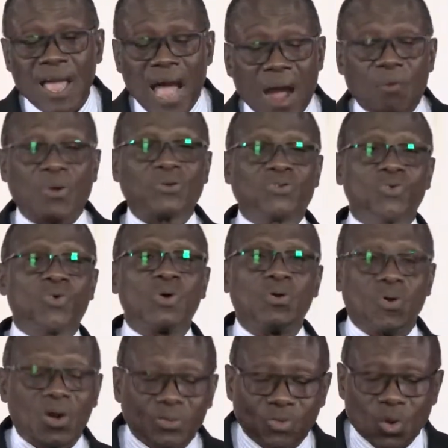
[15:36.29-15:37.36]
I want to
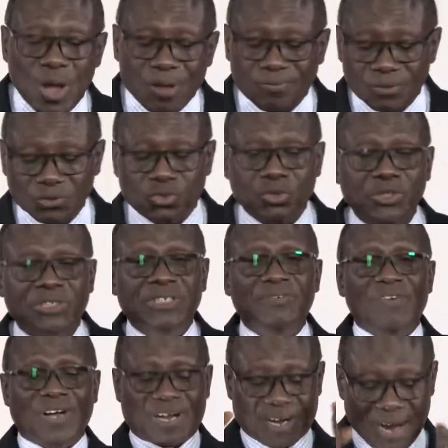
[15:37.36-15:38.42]
go to heaven to receive
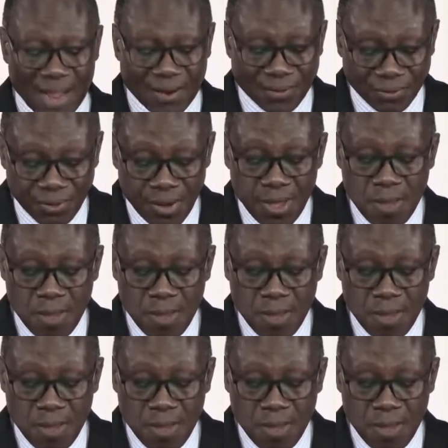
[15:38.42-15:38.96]
a crown.